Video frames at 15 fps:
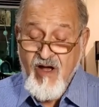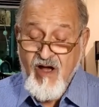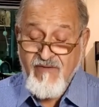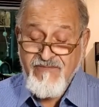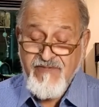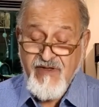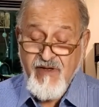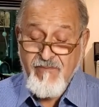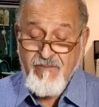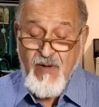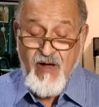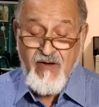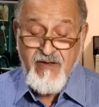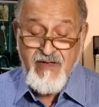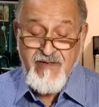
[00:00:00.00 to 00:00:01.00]
of the
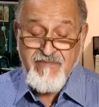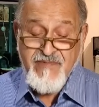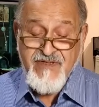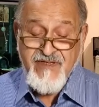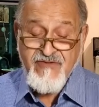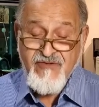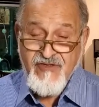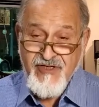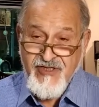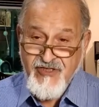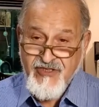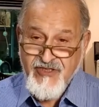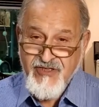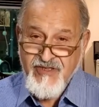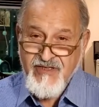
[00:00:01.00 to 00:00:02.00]
apocalyptic
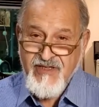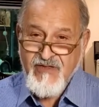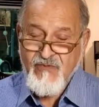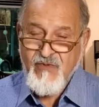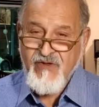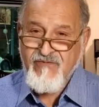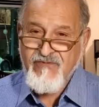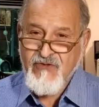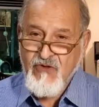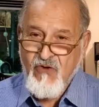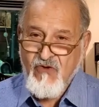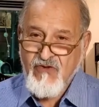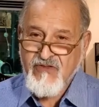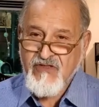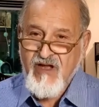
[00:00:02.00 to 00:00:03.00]
tradition that we've
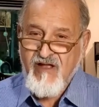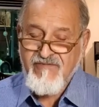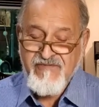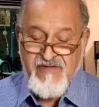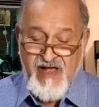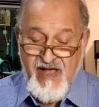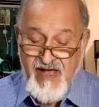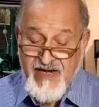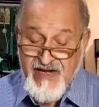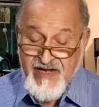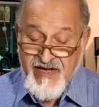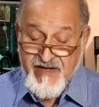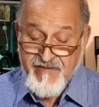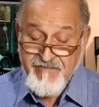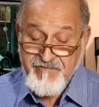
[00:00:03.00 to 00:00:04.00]
talked of
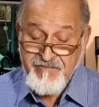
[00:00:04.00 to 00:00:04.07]
earlier.